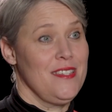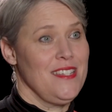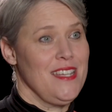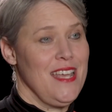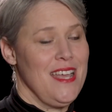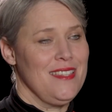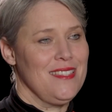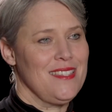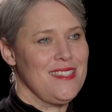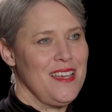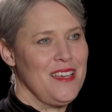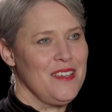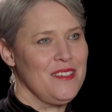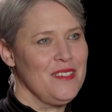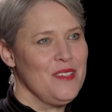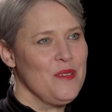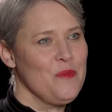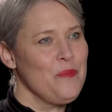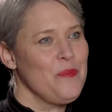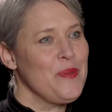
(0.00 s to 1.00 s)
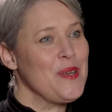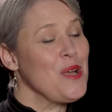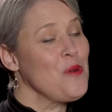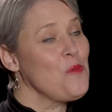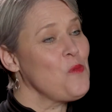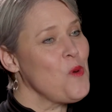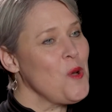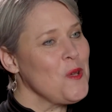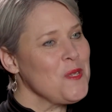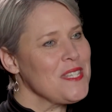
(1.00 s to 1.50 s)
dancer, but I
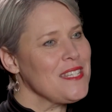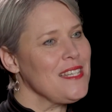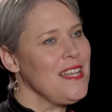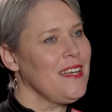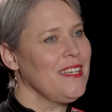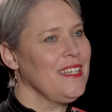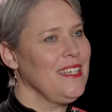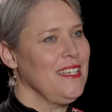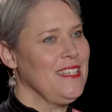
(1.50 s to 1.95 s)
was lucky